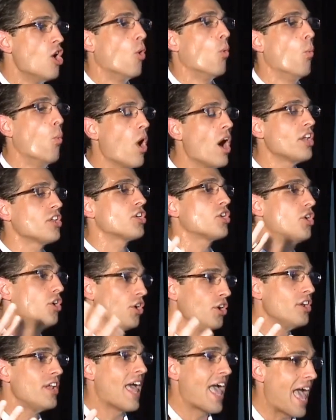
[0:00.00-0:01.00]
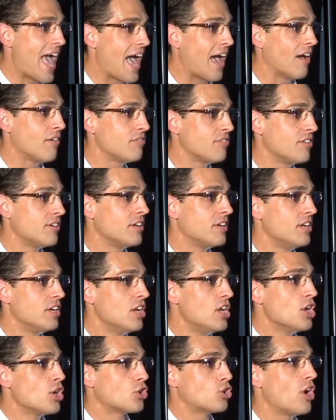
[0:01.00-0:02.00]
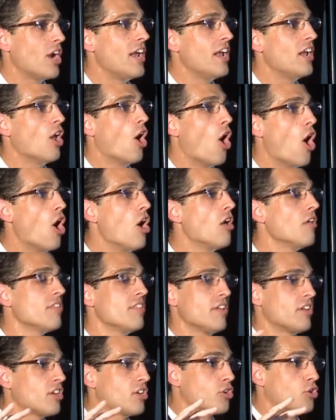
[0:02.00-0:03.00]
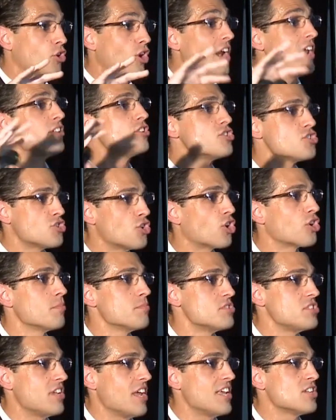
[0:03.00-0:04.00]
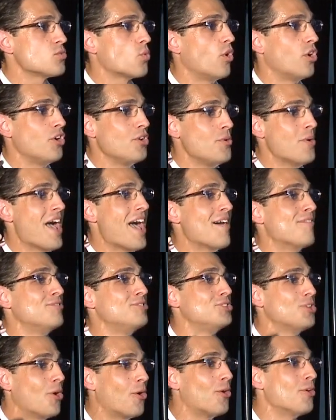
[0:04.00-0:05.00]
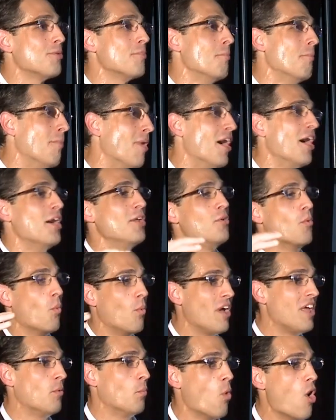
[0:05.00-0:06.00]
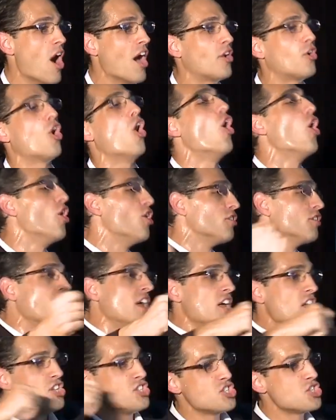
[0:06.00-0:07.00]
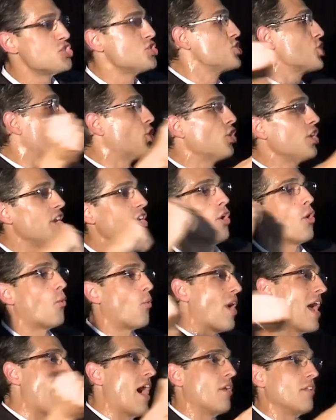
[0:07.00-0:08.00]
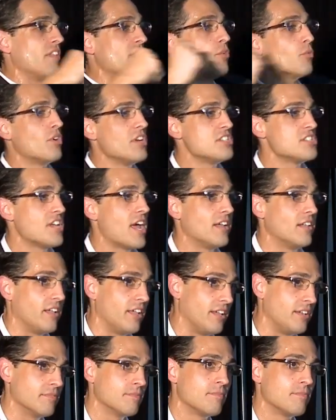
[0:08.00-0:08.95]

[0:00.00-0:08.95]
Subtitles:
what could have created the circumstance where you have dirt, mud, and water all just churning around and resettling?